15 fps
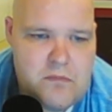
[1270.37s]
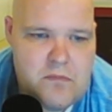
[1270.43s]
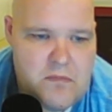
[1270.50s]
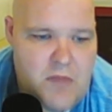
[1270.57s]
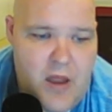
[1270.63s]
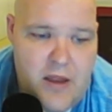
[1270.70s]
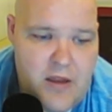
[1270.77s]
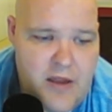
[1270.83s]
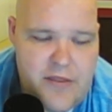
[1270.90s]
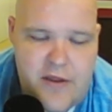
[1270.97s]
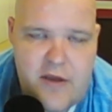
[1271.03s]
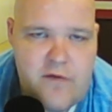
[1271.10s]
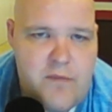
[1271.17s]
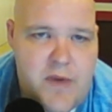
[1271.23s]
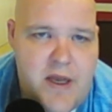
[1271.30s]
I
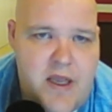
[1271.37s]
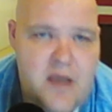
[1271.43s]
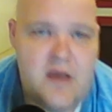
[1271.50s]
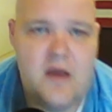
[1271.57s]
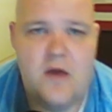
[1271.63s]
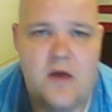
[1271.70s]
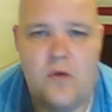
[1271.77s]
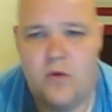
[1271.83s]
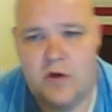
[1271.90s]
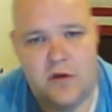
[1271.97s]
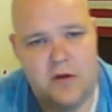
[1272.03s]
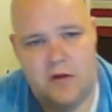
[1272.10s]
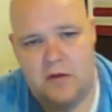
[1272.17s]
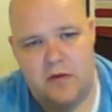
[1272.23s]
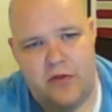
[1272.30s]
think of
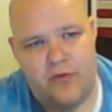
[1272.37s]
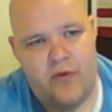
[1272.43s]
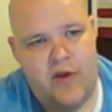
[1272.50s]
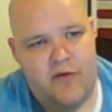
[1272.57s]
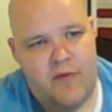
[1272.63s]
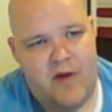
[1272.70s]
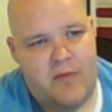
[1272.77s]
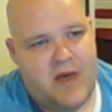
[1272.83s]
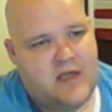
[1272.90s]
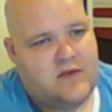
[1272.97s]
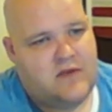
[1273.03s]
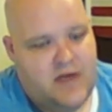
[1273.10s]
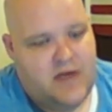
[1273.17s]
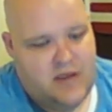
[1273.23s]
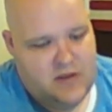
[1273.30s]
three of my best
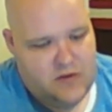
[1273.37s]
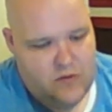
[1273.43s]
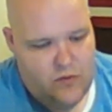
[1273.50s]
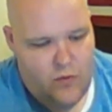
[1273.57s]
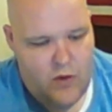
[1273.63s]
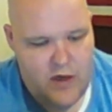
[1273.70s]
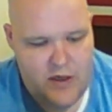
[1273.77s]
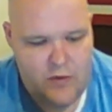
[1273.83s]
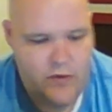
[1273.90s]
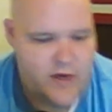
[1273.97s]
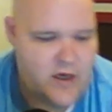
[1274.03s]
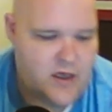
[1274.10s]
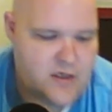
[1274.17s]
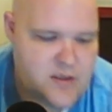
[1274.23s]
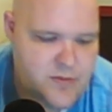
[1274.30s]
friends. One went
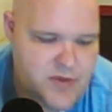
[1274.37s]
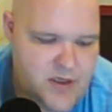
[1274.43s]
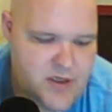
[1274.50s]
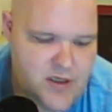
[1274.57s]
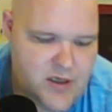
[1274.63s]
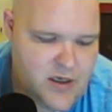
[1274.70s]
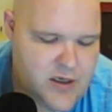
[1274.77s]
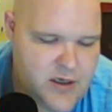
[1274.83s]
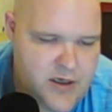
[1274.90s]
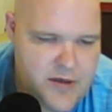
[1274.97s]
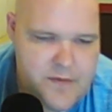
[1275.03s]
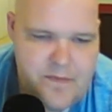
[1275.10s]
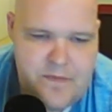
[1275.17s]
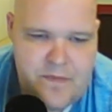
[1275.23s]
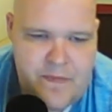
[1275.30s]
on to be
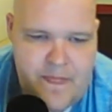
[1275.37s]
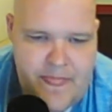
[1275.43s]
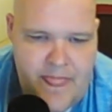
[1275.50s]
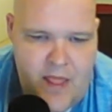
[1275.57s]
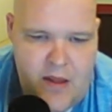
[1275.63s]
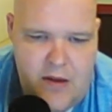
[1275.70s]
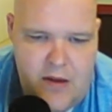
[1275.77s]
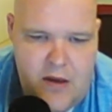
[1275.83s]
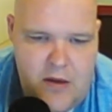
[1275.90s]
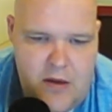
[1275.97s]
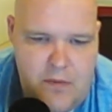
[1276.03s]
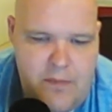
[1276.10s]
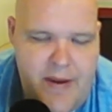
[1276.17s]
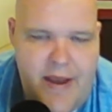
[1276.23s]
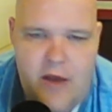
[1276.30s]

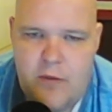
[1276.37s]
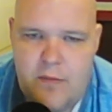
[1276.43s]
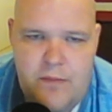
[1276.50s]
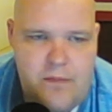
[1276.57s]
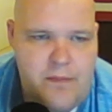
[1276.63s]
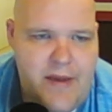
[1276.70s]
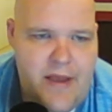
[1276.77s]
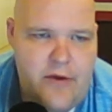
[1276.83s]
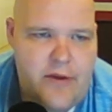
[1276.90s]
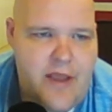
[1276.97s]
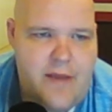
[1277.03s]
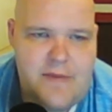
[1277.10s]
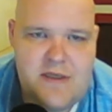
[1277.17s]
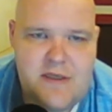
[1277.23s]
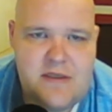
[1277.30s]

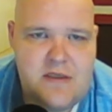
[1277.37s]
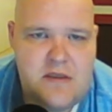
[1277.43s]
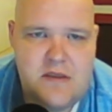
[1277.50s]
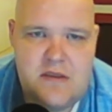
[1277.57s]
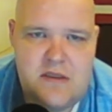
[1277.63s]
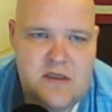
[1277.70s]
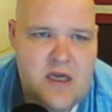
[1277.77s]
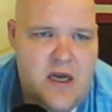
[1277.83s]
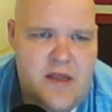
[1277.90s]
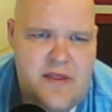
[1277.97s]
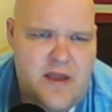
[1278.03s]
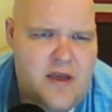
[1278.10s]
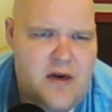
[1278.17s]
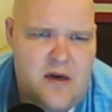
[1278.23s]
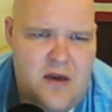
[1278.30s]
biochemist. He's got, I
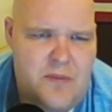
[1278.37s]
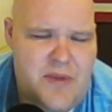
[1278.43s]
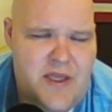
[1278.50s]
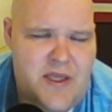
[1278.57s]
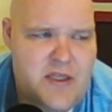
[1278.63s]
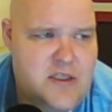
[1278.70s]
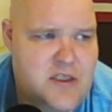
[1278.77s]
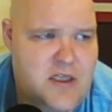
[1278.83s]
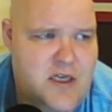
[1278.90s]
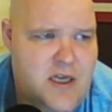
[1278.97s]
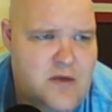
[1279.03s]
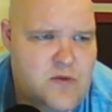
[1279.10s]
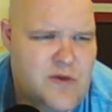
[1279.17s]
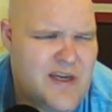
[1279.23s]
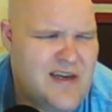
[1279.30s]
think, a PhD.
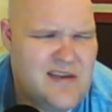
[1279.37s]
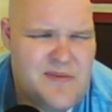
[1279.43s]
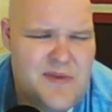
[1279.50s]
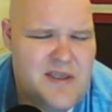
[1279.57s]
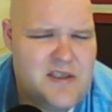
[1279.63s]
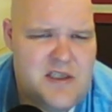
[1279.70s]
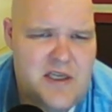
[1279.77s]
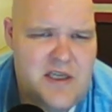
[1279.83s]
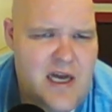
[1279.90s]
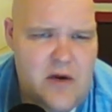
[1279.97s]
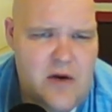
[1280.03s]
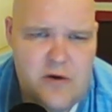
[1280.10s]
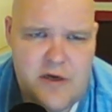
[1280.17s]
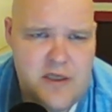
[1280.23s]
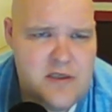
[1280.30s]
He's working on his PhD
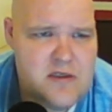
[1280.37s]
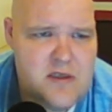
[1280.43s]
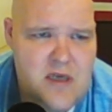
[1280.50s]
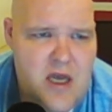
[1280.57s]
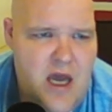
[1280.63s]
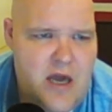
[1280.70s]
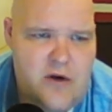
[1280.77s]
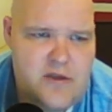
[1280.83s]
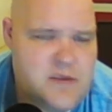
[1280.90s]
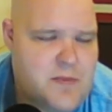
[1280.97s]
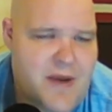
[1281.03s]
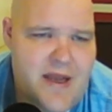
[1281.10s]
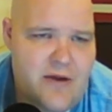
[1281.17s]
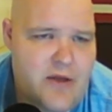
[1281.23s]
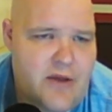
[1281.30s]
now, or he's a
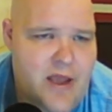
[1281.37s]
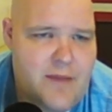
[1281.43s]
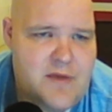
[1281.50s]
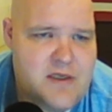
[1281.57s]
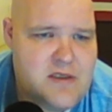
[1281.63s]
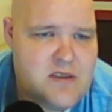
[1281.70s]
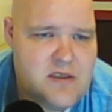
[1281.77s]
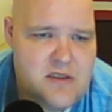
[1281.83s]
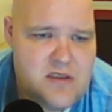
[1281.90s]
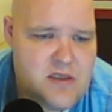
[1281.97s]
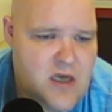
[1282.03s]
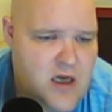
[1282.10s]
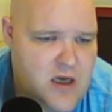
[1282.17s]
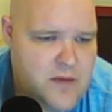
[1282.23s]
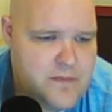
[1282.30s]
biochemist.
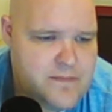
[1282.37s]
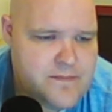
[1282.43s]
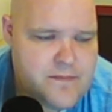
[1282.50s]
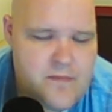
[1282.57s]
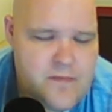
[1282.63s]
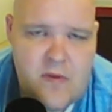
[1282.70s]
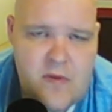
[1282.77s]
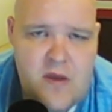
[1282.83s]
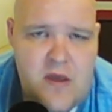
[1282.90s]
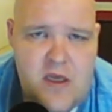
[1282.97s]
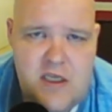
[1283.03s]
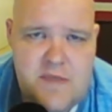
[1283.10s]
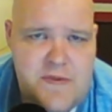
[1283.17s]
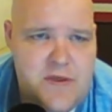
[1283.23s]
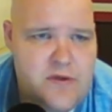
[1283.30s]

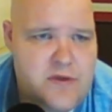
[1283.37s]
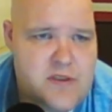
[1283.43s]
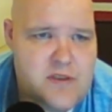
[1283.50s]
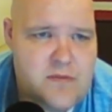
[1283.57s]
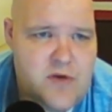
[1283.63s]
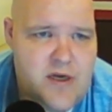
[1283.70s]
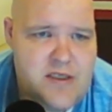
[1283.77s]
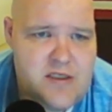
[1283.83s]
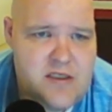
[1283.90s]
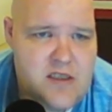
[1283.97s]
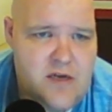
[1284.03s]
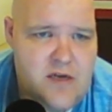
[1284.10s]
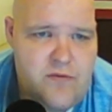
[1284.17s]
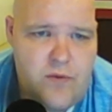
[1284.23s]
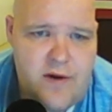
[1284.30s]
He's been doing some crazy
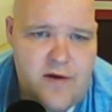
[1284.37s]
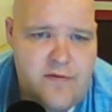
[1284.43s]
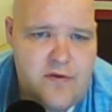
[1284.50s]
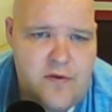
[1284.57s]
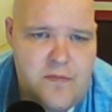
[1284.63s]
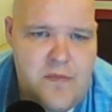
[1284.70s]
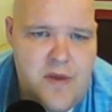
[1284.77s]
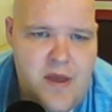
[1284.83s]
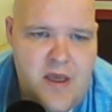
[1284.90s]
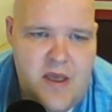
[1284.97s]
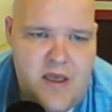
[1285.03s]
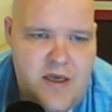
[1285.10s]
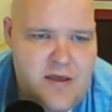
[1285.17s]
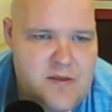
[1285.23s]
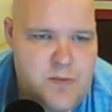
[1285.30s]
stuff. One of them,
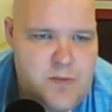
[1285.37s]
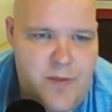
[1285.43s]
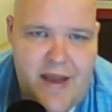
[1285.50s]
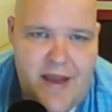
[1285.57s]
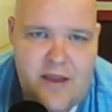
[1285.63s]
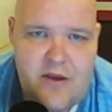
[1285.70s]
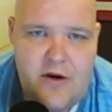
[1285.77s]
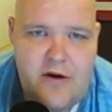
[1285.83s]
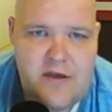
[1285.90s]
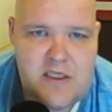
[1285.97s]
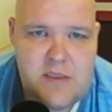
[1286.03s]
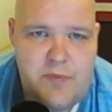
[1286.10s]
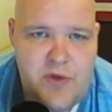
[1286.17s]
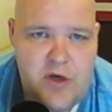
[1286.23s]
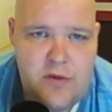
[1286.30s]
he does backyard
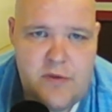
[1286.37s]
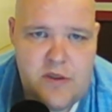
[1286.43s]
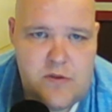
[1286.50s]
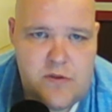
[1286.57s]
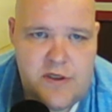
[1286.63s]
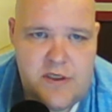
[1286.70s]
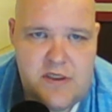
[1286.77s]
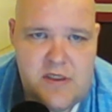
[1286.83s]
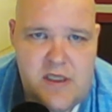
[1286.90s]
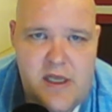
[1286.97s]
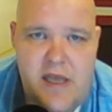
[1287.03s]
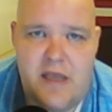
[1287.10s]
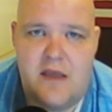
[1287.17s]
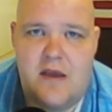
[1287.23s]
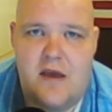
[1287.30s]
experiments where he's
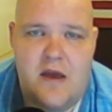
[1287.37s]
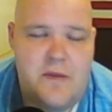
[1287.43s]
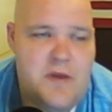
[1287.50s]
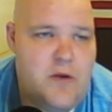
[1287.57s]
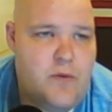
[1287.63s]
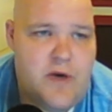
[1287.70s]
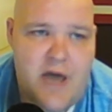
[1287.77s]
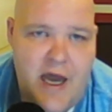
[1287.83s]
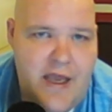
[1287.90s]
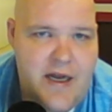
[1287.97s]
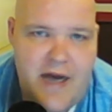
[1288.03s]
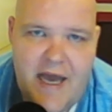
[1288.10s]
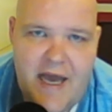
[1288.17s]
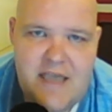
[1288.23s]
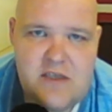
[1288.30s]
like, when
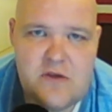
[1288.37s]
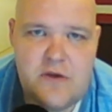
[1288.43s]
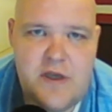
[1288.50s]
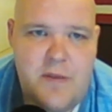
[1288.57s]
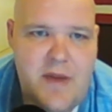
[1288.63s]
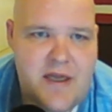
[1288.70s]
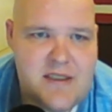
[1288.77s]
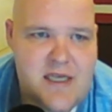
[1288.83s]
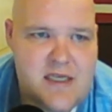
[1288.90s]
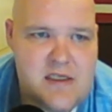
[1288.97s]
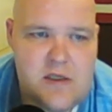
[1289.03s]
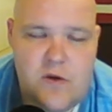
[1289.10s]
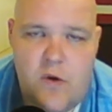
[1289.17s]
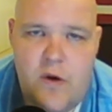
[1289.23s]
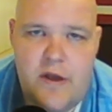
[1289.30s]
in high school he made a
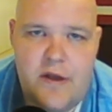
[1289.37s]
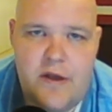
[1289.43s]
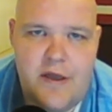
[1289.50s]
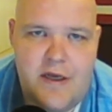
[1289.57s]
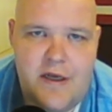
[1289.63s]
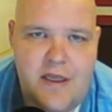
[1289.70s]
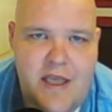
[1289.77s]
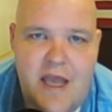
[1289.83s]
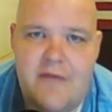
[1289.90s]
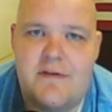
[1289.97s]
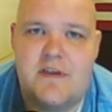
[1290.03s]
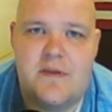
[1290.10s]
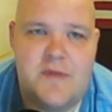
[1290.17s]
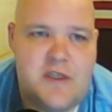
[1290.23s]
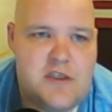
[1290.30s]
Tesla coil and he gave it
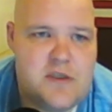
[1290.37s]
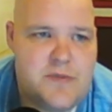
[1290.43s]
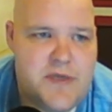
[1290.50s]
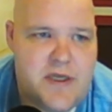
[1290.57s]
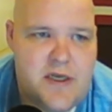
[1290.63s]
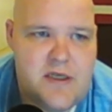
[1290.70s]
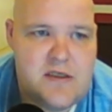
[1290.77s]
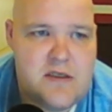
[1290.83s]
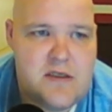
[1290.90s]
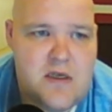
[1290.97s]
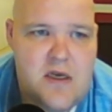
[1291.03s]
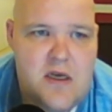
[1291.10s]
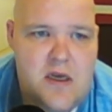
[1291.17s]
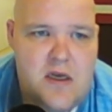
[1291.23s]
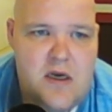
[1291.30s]
to me just because
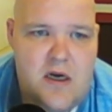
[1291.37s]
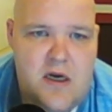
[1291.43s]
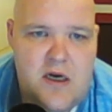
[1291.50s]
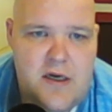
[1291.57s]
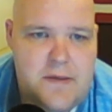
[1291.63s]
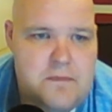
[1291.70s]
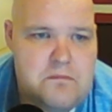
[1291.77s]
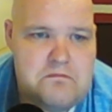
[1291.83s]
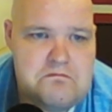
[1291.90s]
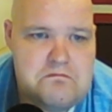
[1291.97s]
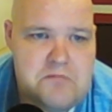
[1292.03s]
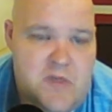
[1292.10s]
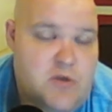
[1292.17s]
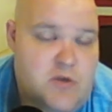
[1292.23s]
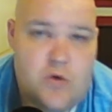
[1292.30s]

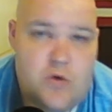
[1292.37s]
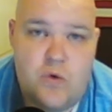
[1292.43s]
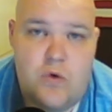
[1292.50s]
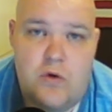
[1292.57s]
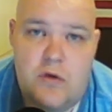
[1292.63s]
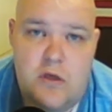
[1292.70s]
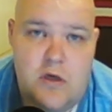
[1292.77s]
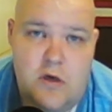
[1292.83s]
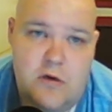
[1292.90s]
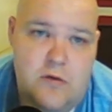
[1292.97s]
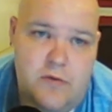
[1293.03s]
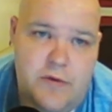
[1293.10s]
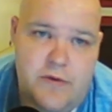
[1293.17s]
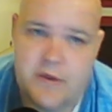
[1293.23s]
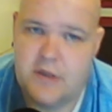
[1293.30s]
it was cool, and
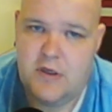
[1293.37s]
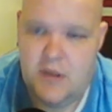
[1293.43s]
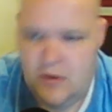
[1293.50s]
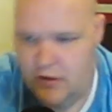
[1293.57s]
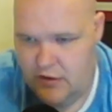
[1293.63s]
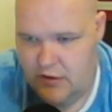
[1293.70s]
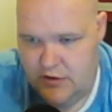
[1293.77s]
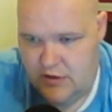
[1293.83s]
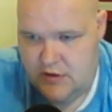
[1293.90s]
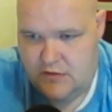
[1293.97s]
we would just